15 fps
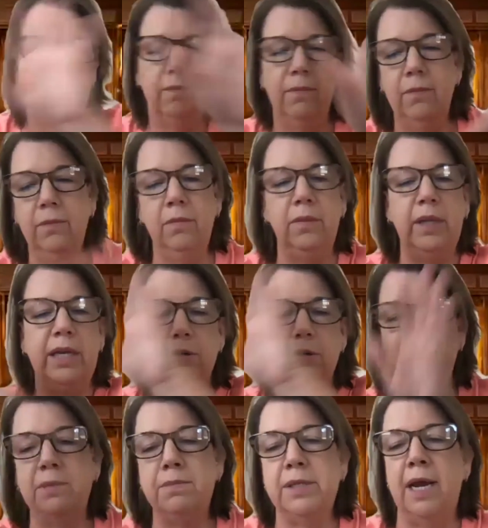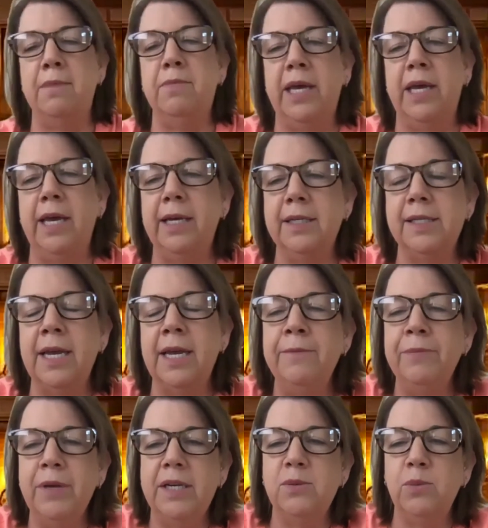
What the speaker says: leadership type things, is